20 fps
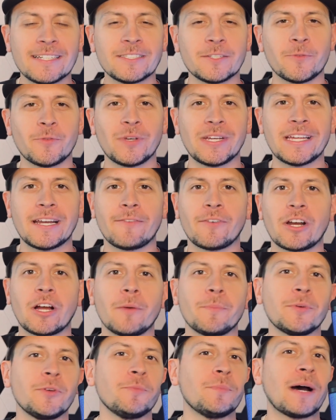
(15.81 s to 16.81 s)
So if we can ever
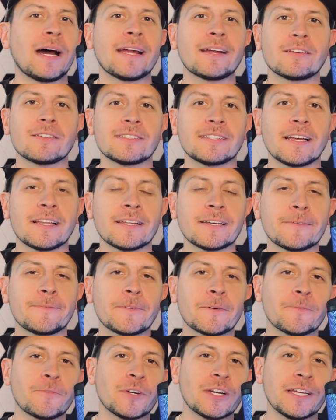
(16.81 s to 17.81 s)
help you buying or selling,
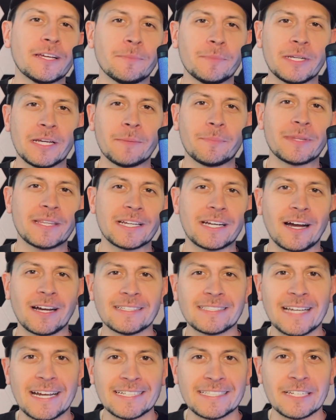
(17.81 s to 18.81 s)
feel free to hit me up at the
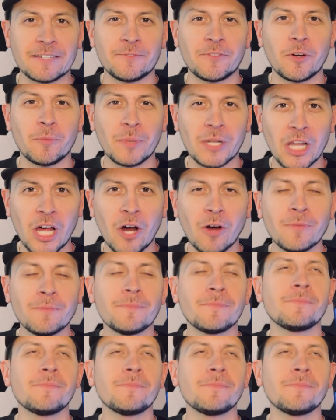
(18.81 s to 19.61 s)
contact info below.